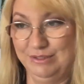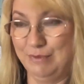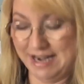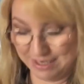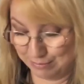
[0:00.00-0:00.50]

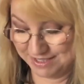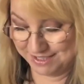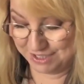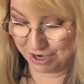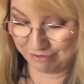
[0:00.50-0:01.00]
random
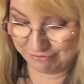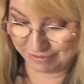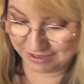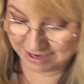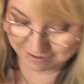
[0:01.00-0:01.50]
stuff
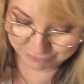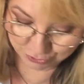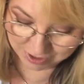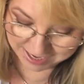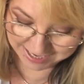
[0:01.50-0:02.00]
that I've
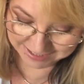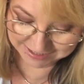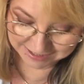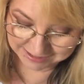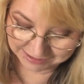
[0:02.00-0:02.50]
tried and
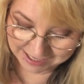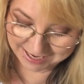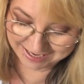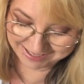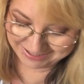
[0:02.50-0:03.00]
didn't
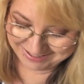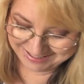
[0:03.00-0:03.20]
like.